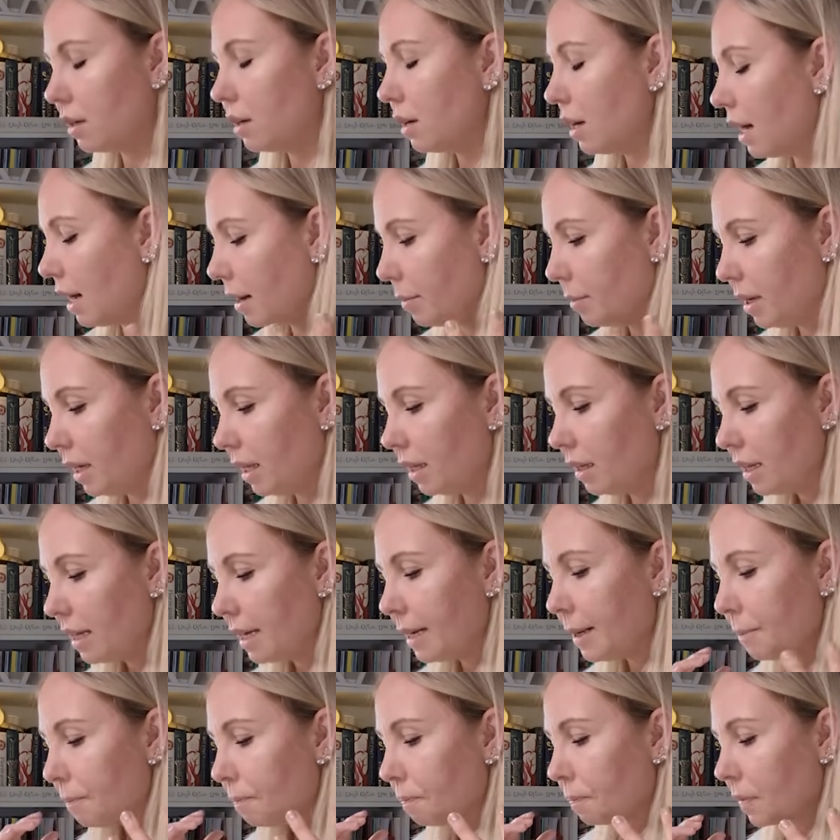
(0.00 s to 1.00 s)
I mean,
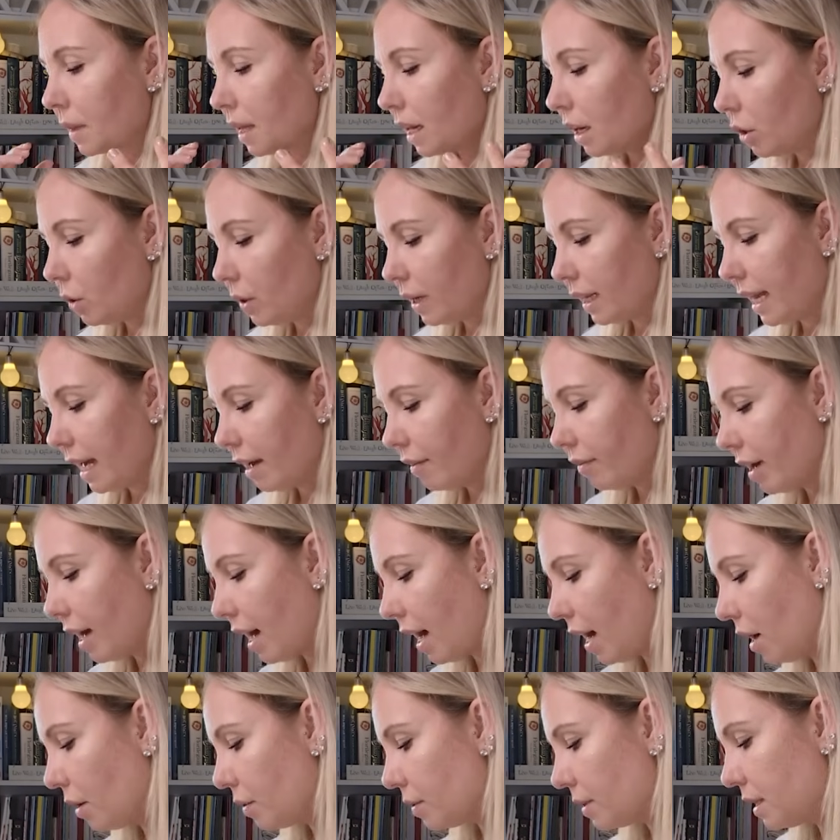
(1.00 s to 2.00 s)
you can have a
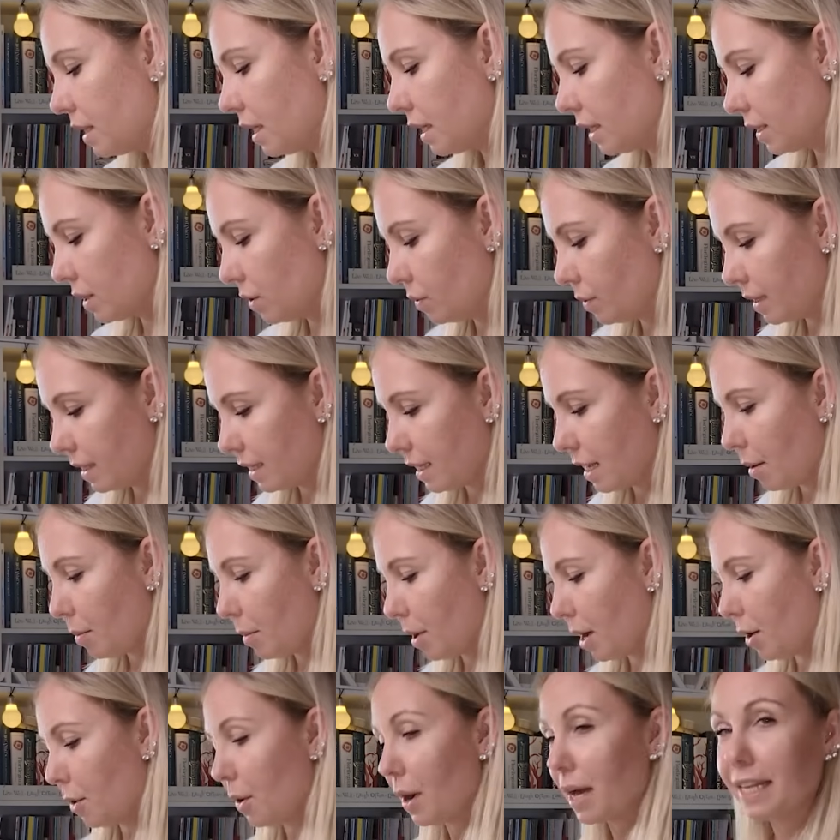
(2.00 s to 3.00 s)
house next to it
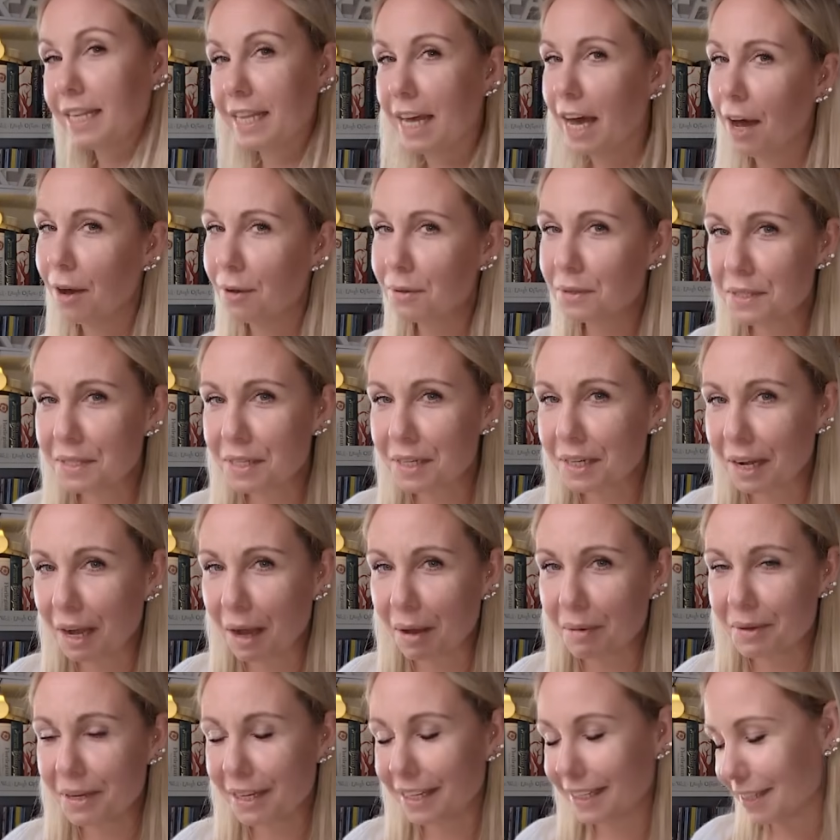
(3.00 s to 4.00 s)
somehow, and the houses are
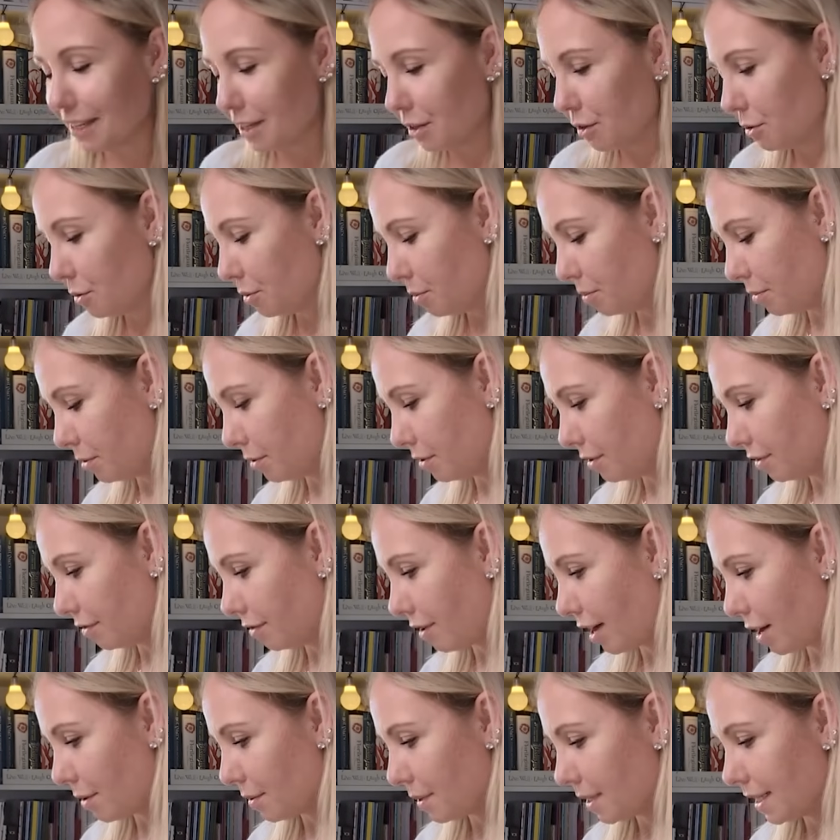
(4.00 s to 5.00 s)
coming, the new book of
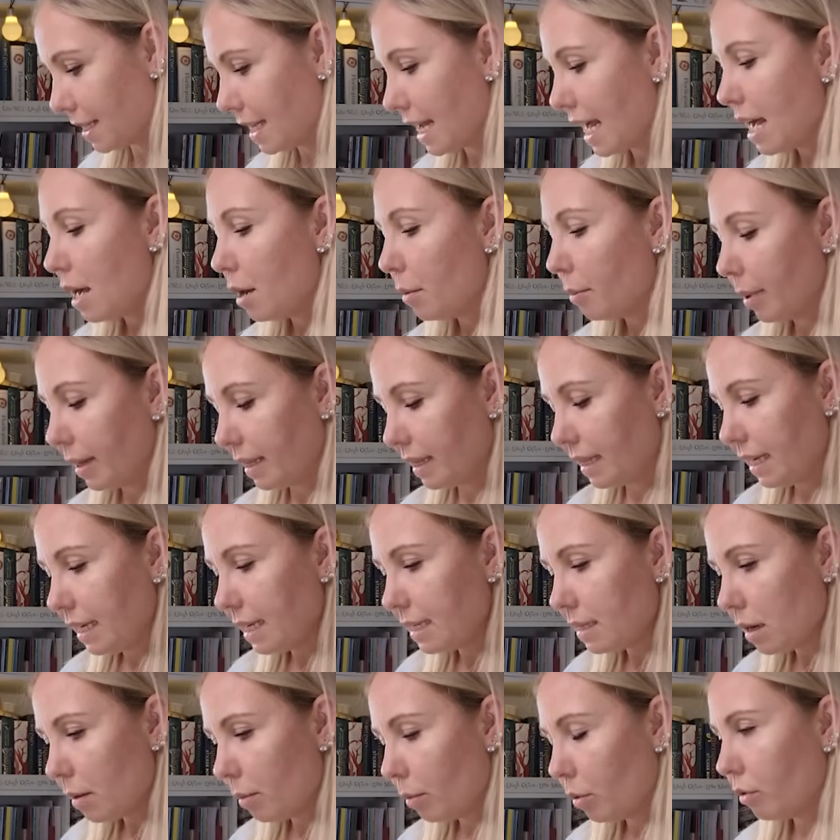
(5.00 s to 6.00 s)
houses, but
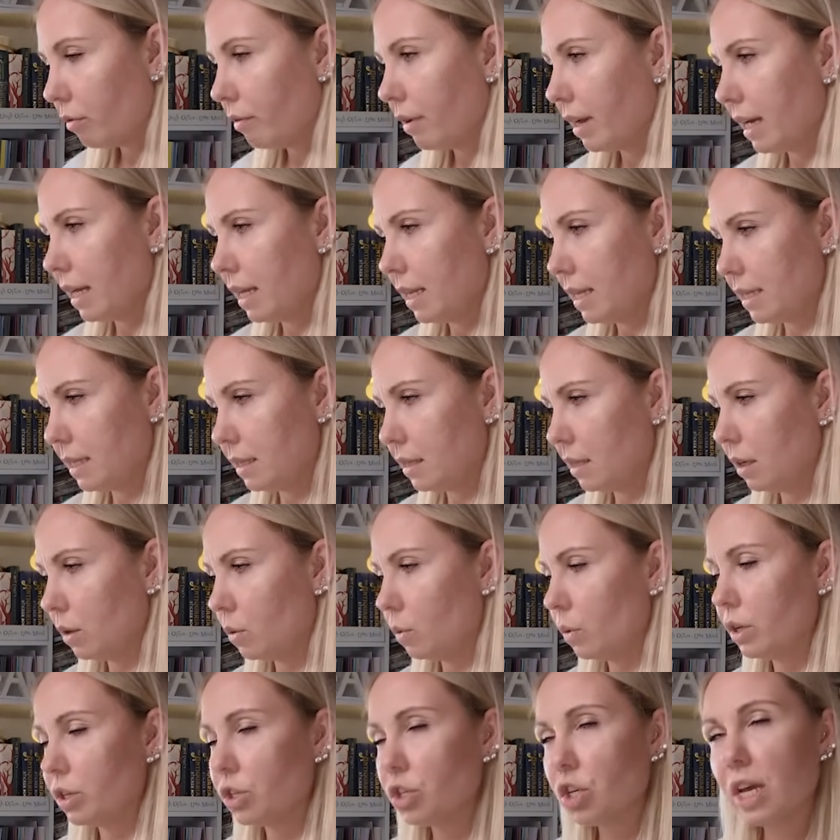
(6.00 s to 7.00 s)
these are more realistic,
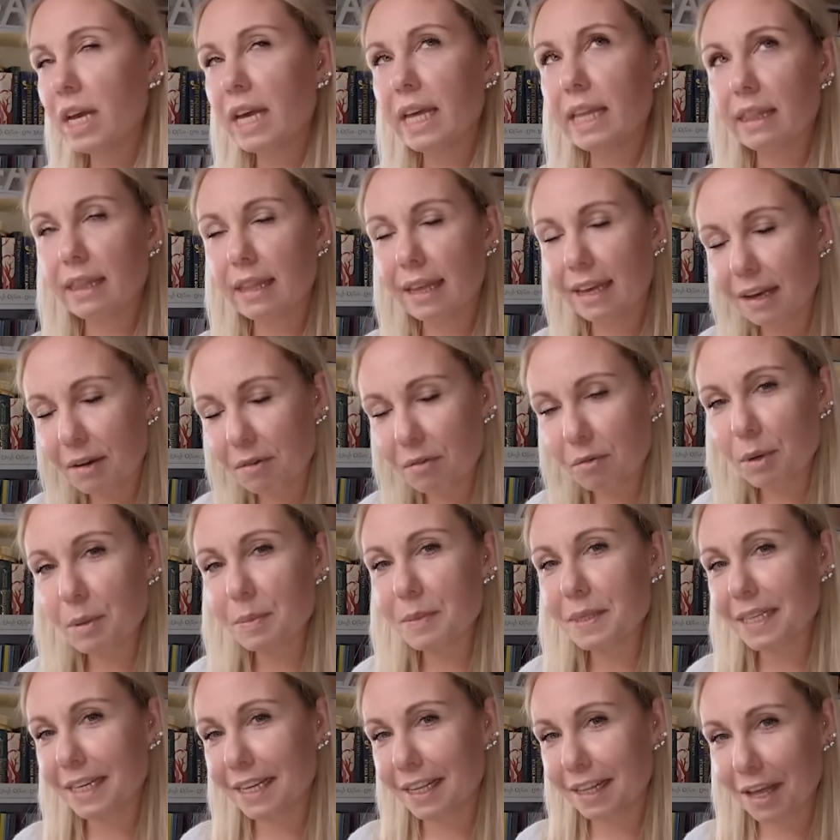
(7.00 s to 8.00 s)
which the
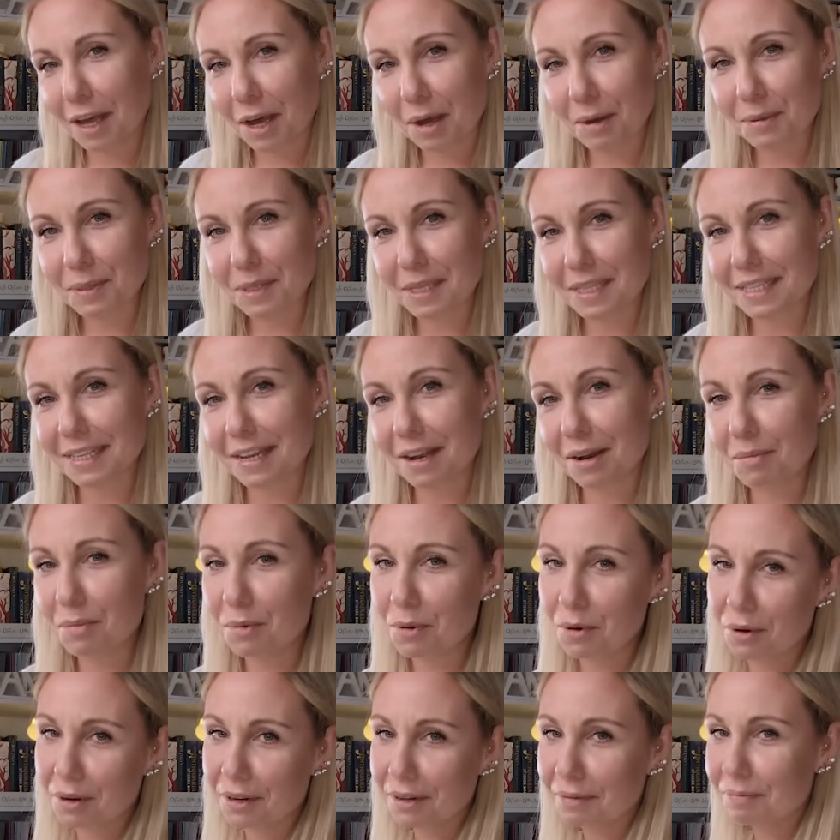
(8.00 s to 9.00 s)
whimsical houses are
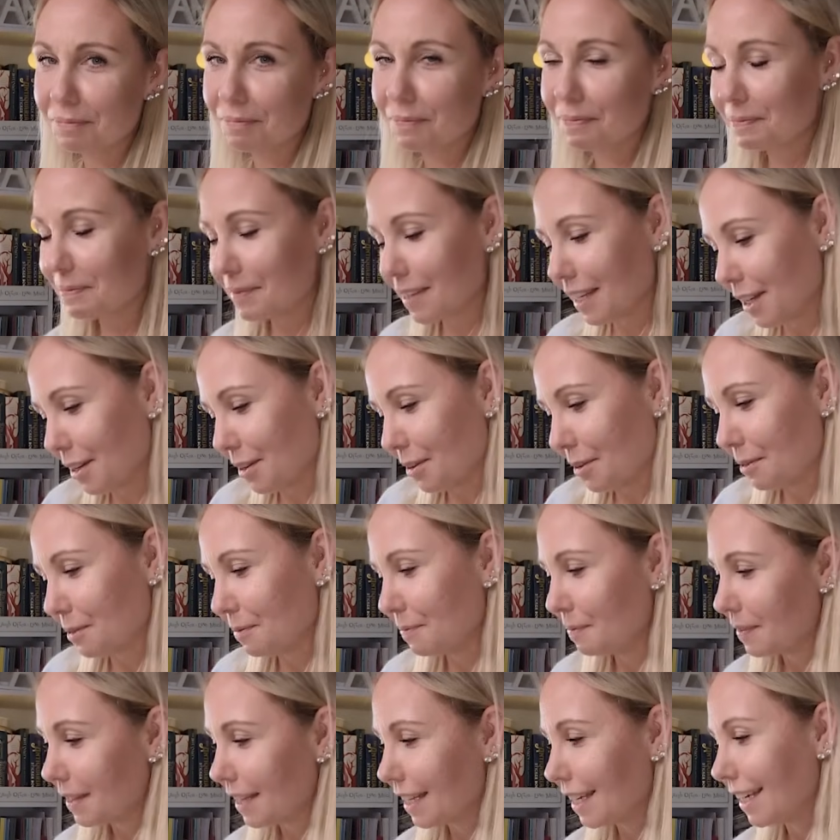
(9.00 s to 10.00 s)
more, you know,
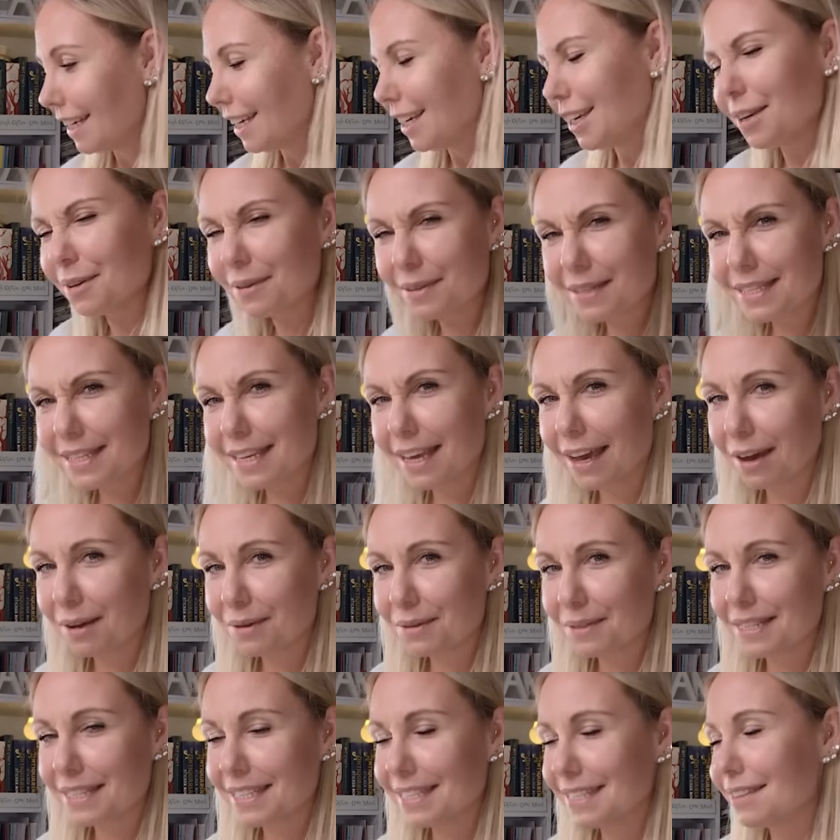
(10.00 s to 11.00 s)
cutesy
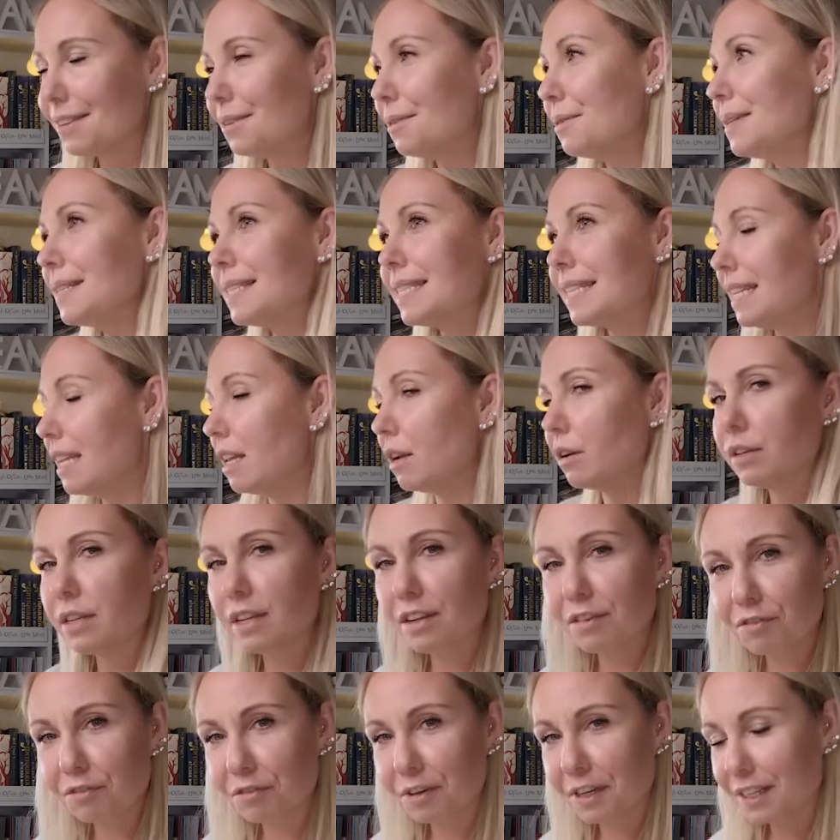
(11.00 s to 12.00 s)
houses. You will see they're
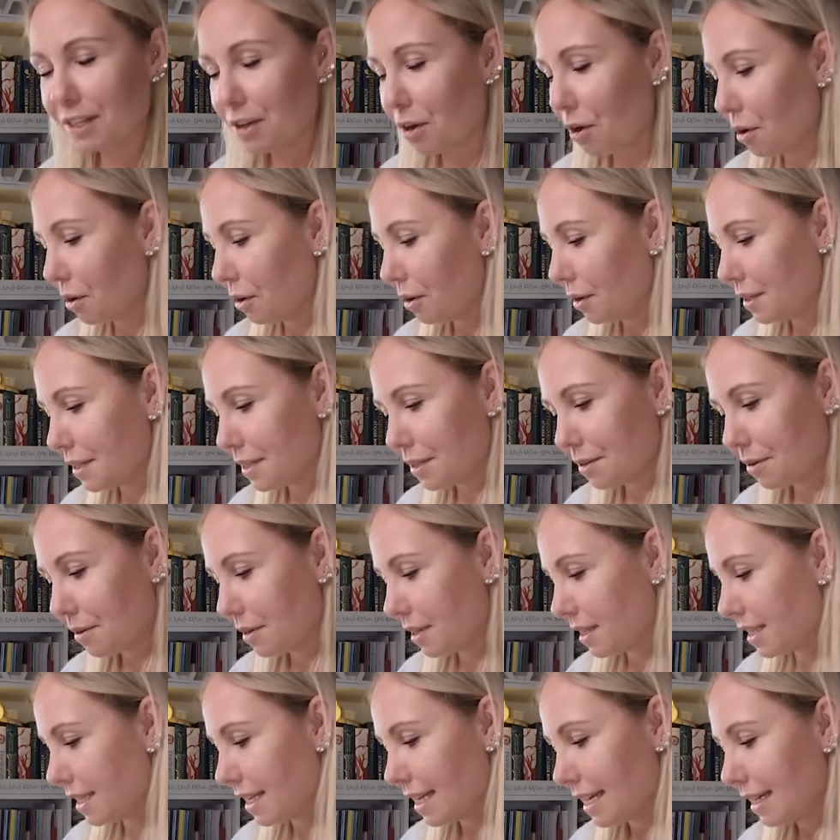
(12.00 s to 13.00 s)
different, all
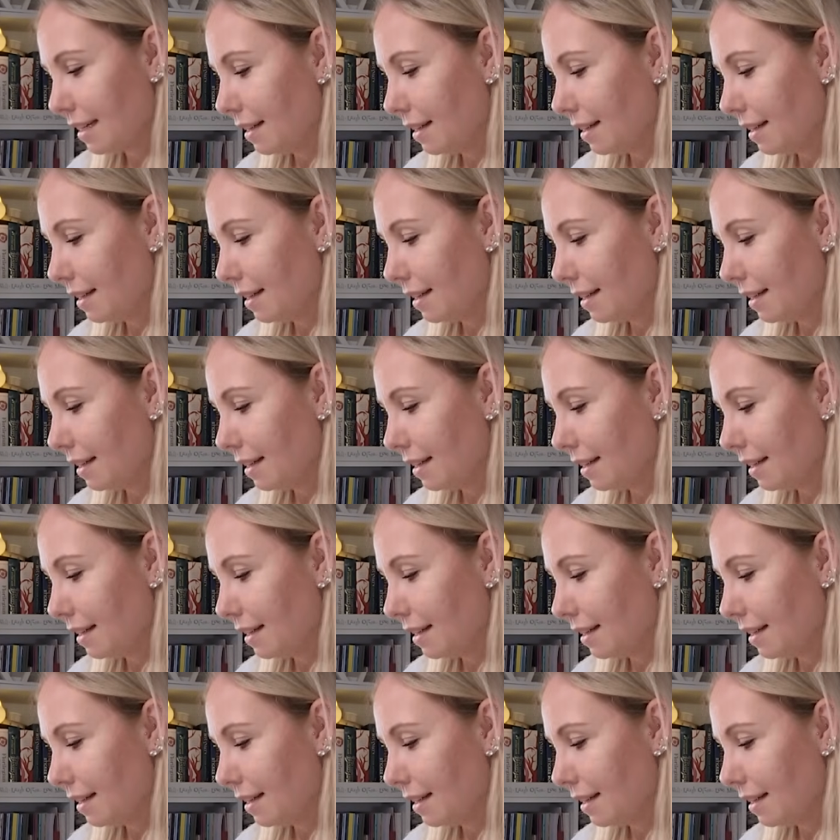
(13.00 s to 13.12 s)
sorts,